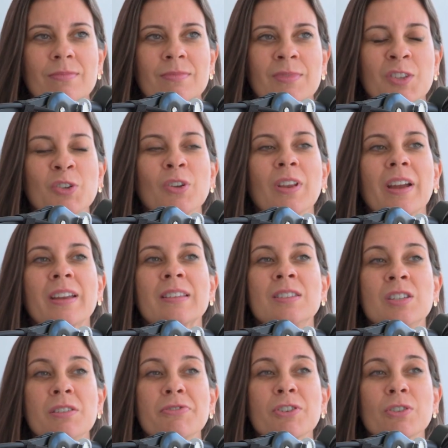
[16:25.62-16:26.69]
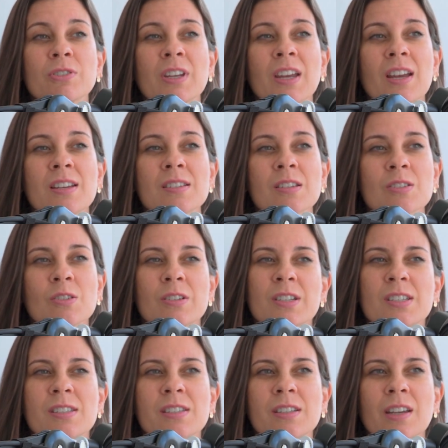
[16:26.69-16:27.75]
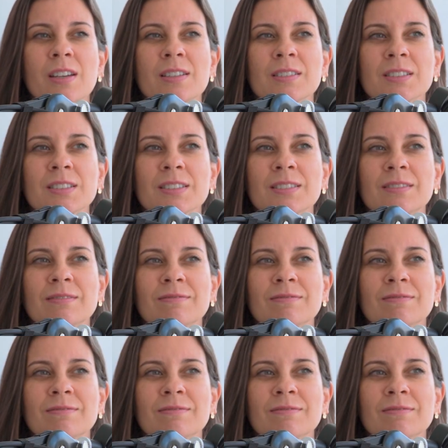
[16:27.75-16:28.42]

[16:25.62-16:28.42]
Do you like difficult cases or easy cases?